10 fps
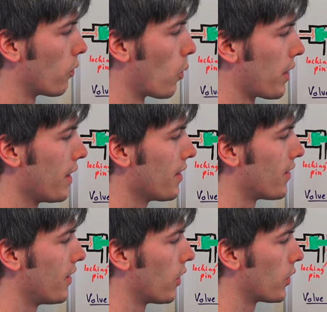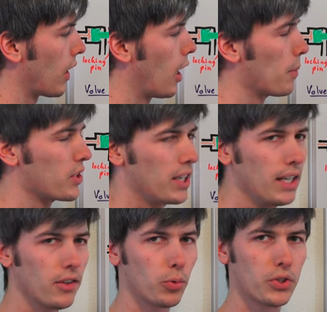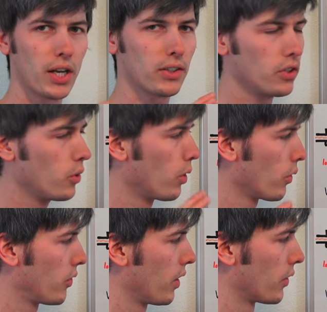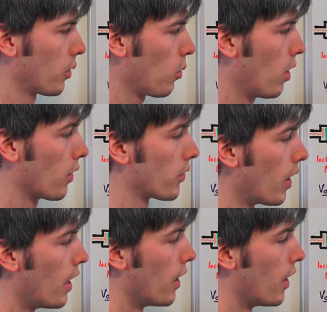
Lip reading: within the cylinder, how much heat is rejected to those cylinder walls.